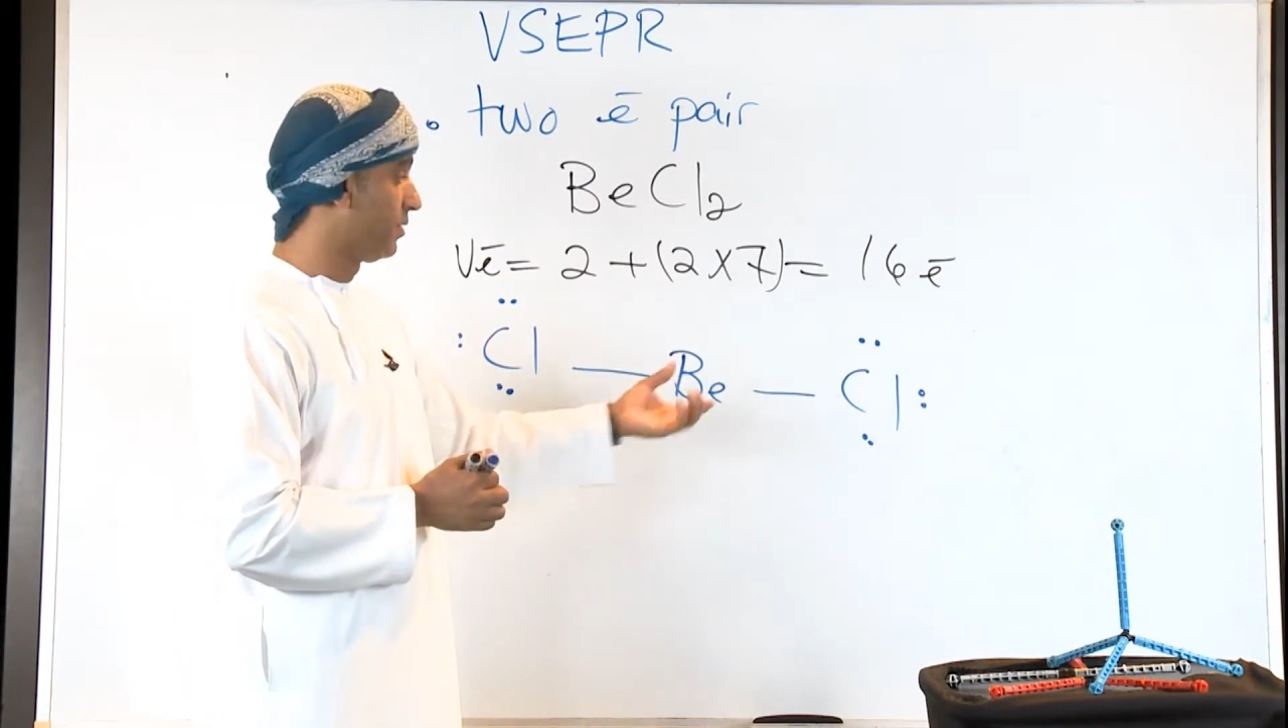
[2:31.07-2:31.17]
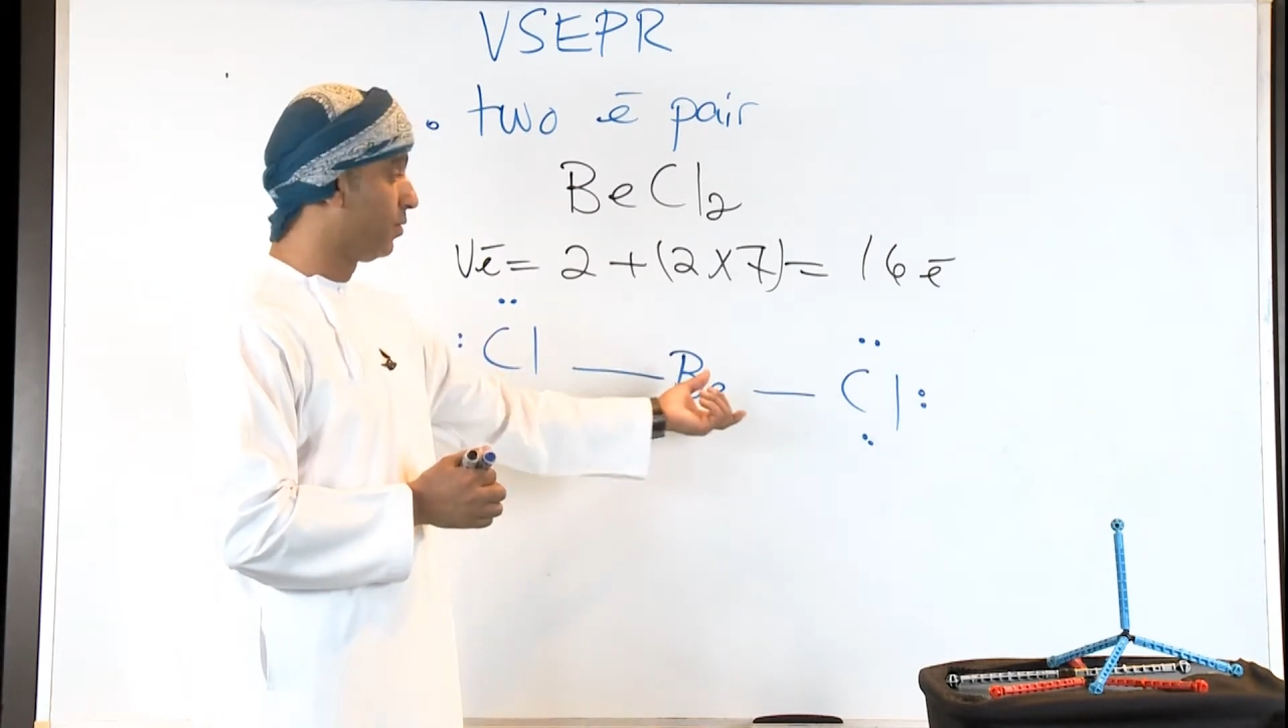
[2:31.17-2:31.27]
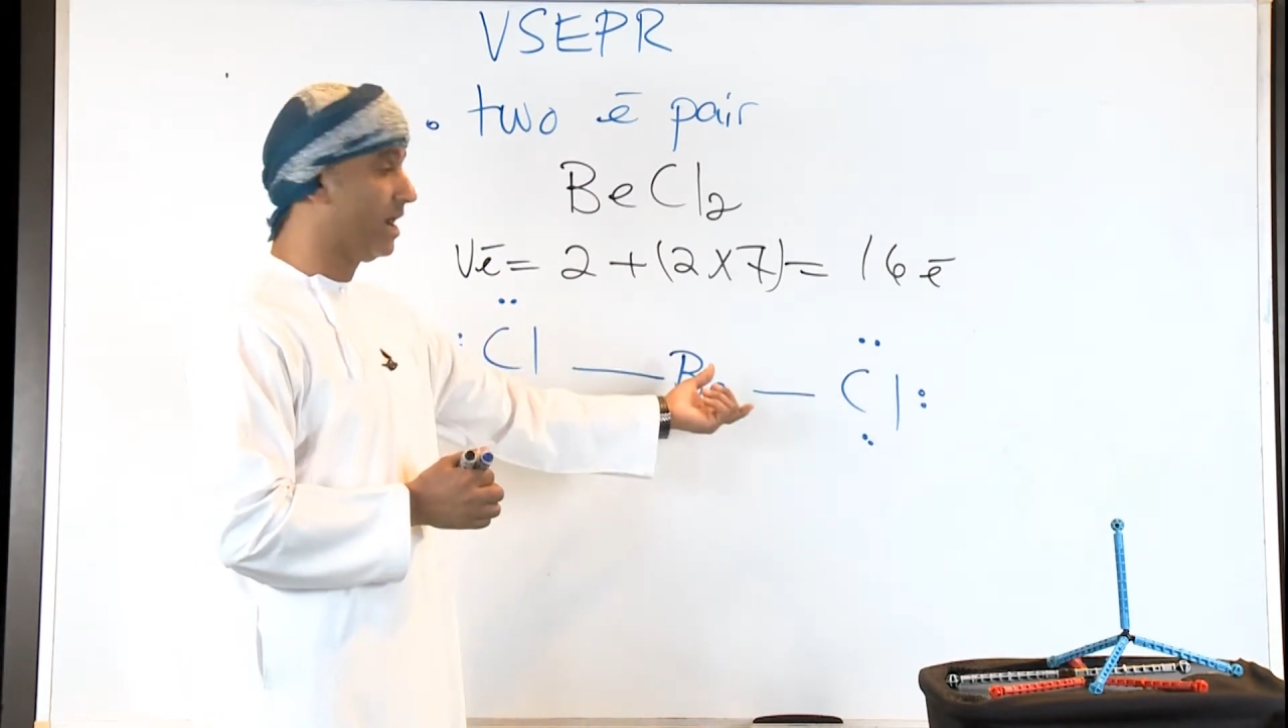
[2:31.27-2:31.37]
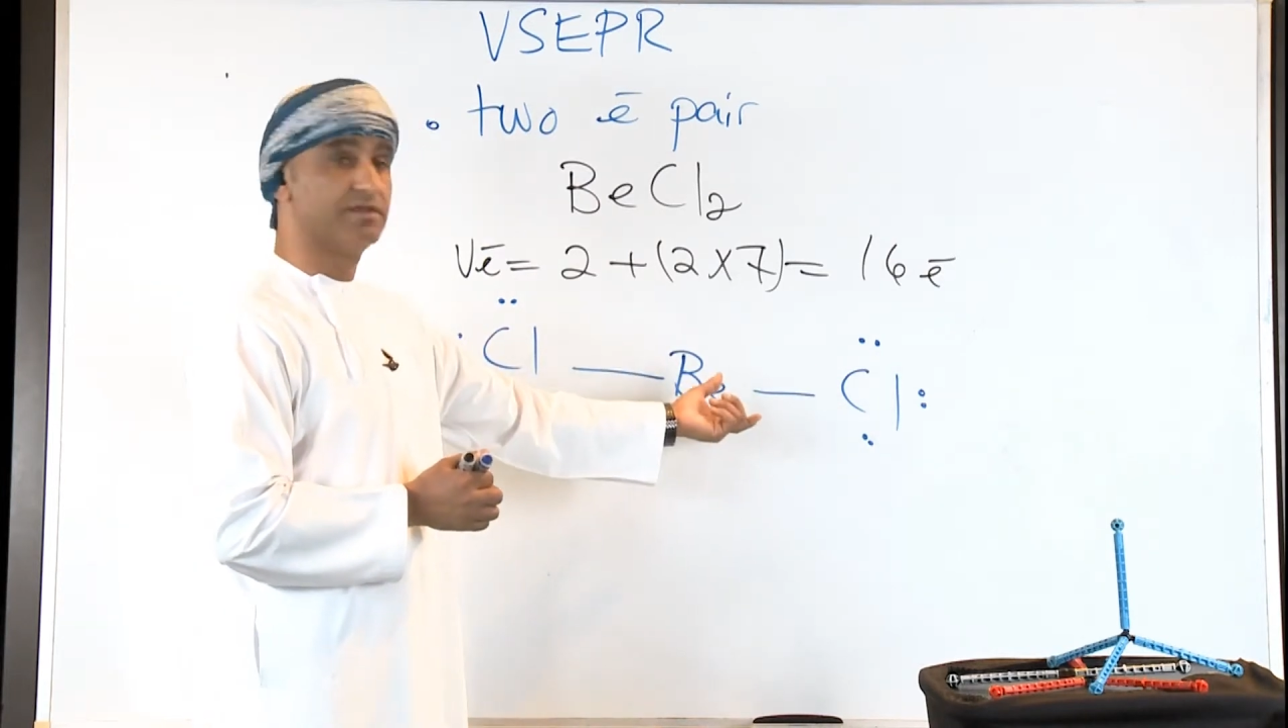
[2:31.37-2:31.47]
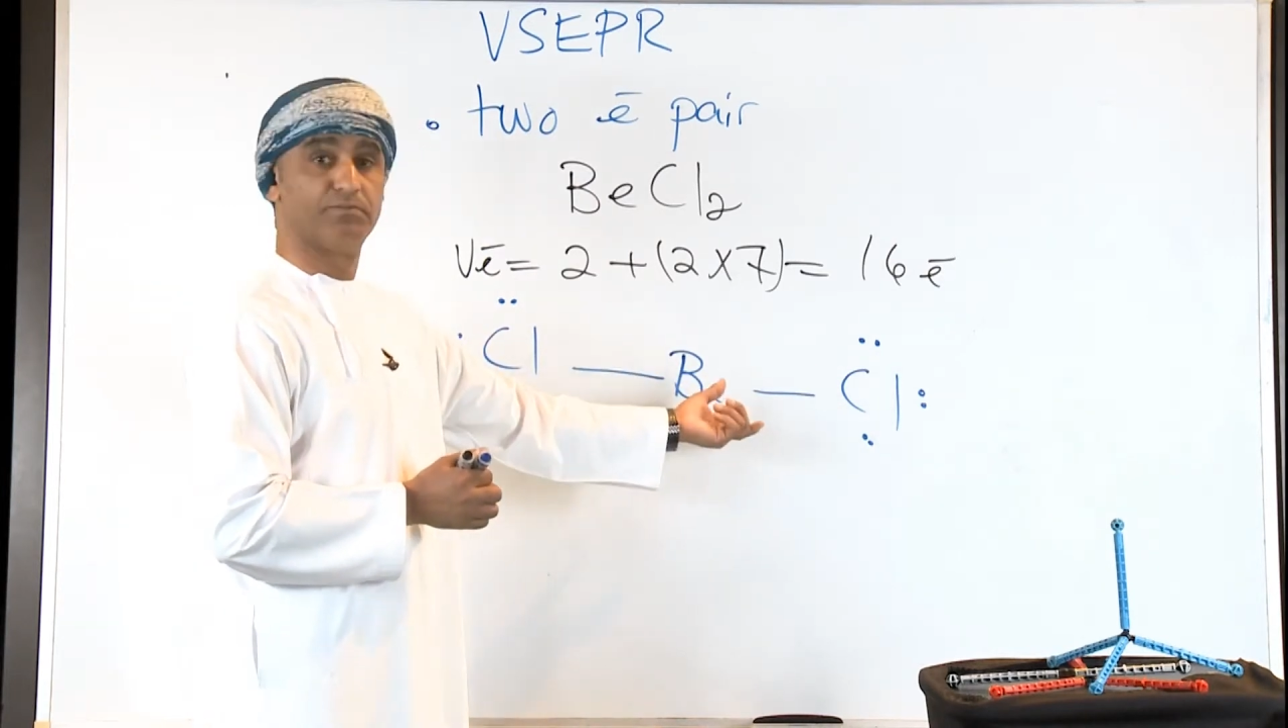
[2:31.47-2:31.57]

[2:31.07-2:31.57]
1